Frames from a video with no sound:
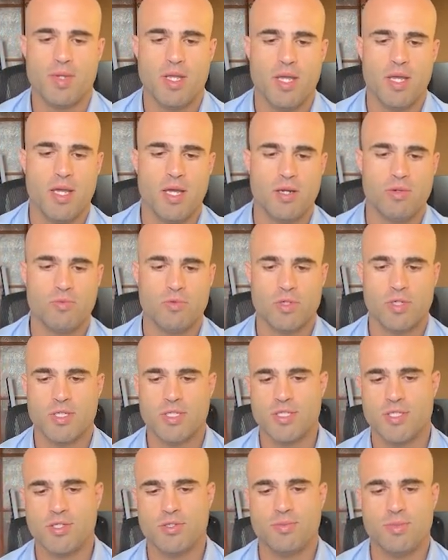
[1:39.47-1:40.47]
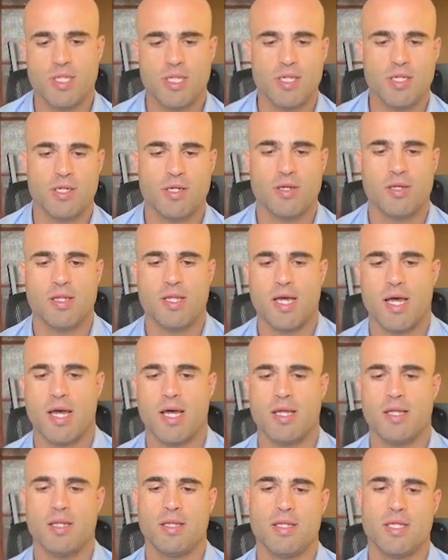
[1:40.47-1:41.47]
And we're assuming here
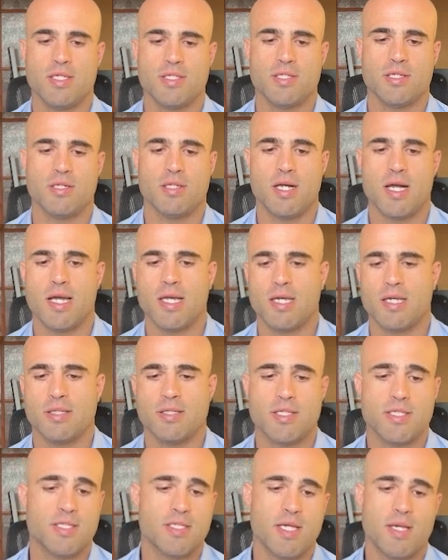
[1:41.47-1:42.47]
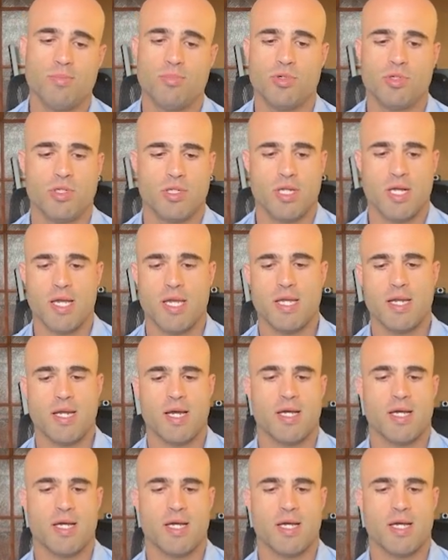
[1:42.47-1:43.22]
that this client, this sample client,